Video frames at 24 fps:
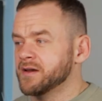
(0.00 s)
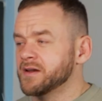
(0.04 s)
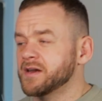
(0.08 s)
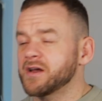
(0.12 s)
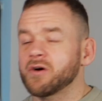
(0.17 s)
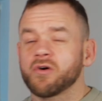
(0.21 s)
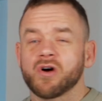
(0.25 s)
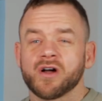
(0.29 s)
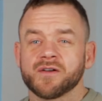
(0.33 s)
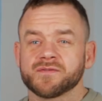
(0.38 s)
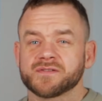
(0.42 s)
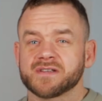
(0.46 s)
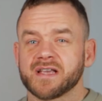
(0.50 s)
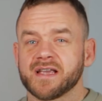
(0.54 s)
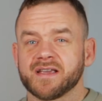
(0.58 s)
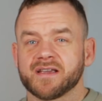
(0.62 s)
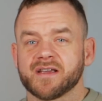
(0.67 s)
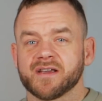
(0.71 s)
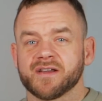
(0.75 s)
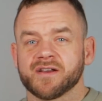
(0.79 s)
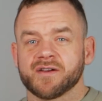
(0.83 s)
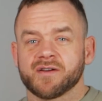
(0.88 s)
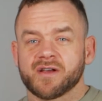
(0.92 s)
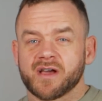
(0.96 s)
Now I've
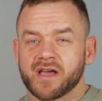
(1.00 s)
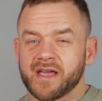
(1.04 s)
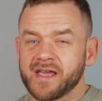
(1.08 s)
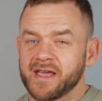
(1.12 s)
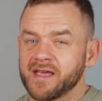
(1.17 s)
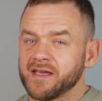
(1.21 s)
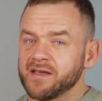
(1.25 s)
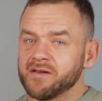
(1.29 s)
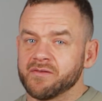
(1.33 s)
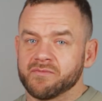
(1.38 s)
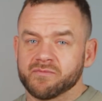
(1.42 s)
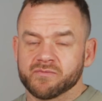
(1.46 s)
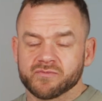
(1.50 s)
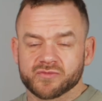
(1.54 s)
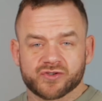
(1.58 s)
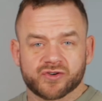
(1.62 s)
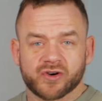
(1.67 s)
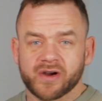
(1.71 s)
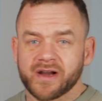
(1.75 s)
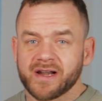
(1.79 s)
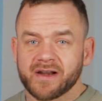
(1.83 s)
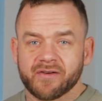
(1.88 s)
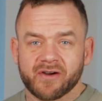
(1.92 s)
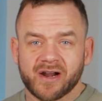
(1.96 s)
taken a
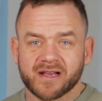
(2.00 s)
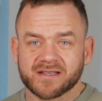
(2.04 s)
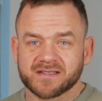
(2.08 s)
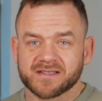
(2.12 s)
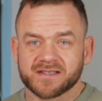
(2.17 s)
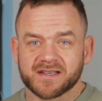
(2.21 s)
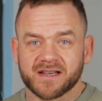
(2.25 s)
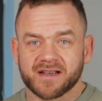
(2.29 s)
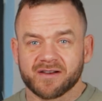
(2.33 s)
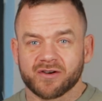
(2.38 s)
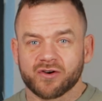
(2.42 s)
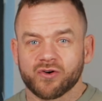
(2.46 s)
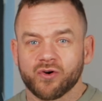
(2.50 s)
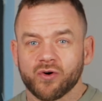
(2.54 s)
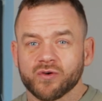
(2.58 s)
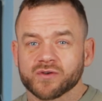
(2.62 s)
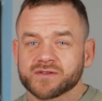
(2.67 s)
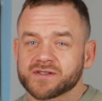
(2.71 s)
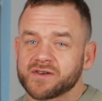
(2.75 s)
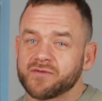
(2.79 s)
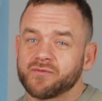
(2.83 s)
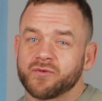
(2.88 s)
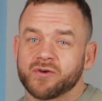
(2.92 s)
trailer editing course.